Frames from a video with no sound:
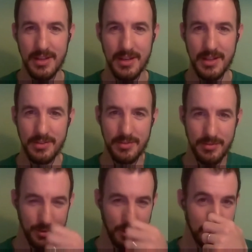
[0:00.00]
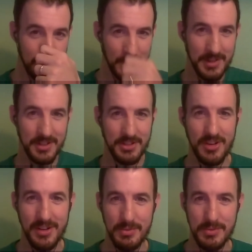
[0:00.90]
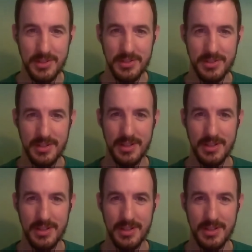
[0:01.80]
And Jovi, do you want to share the results?